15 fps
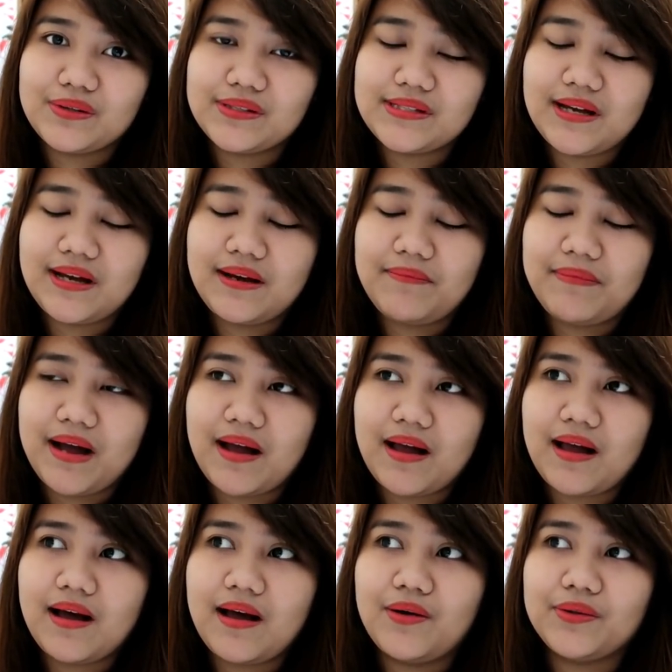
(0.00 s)
sa bank
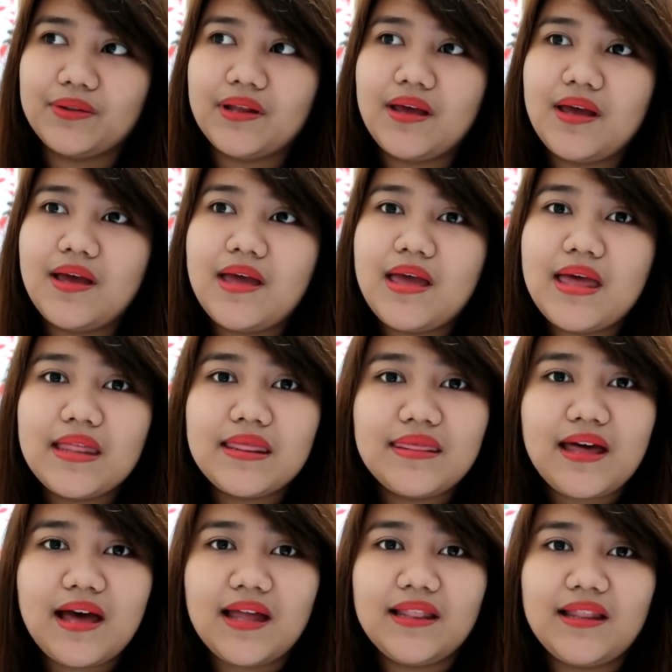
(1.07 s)
account.
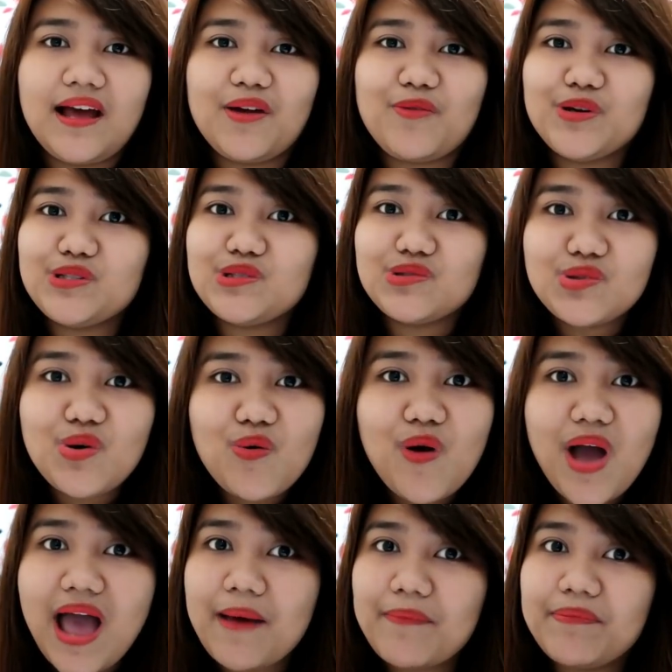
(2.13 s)
That I was so
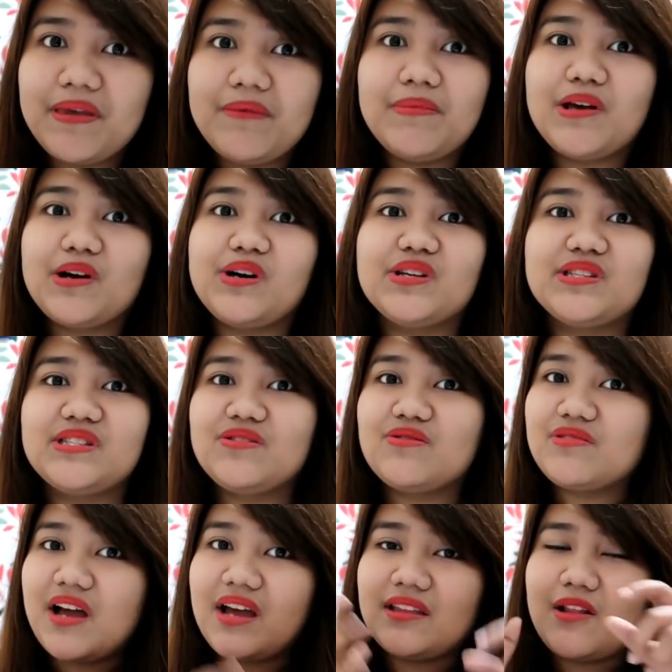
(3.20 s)
happy because
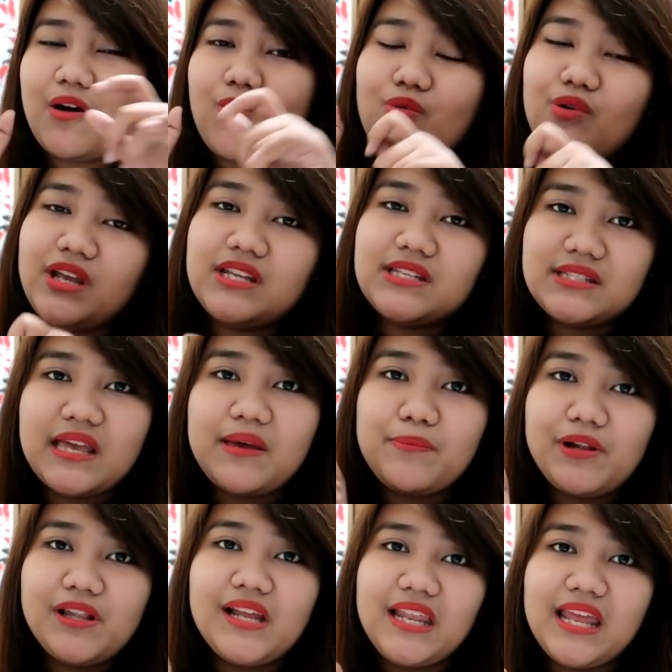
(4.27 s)
nung nakita kong
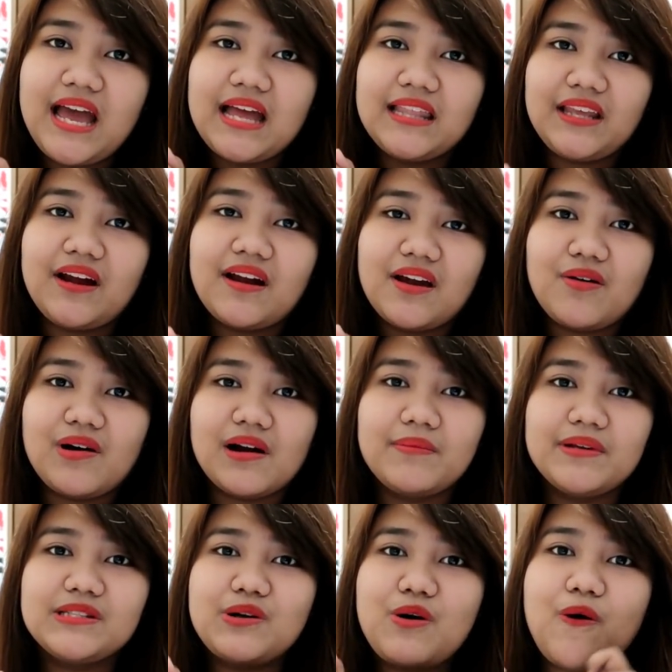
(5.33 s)
in-staple na ni ate yung
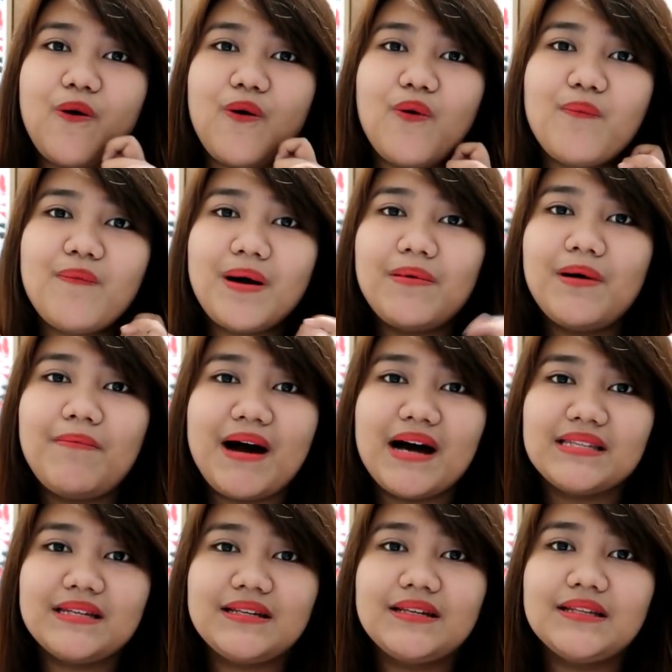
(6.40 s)
requirements ko,
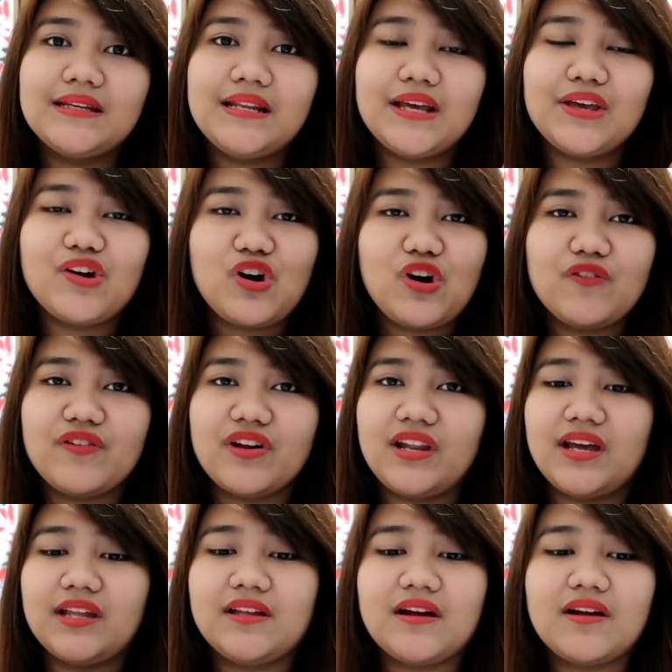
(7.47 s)
mababasa na nila yung cover
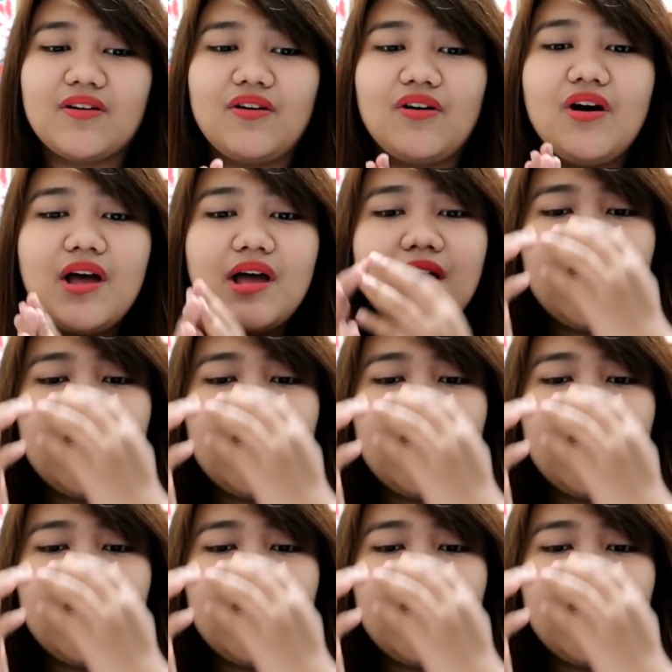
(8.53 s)
letter ko.